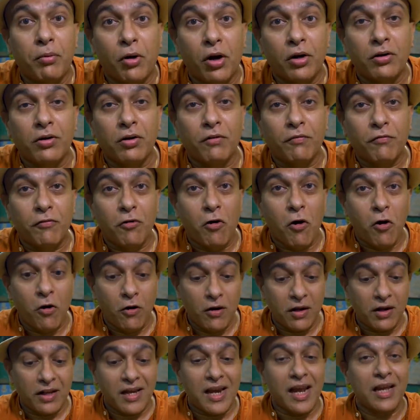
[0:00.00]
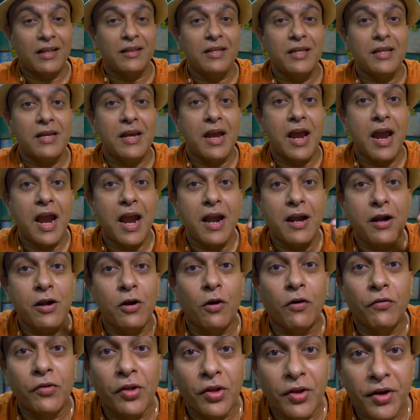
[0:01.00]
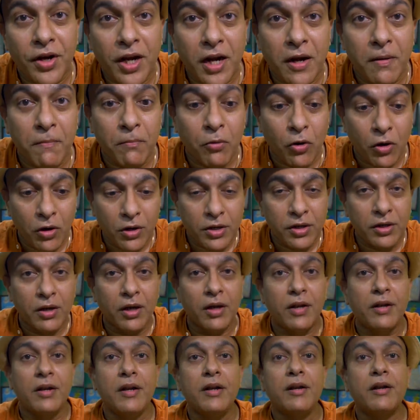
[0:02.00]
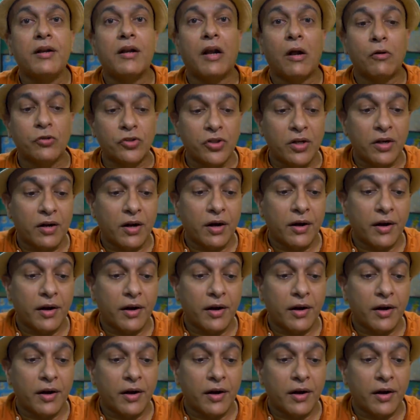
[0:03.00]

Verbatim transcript: pot of gold at the end of the rainbow here in Trouser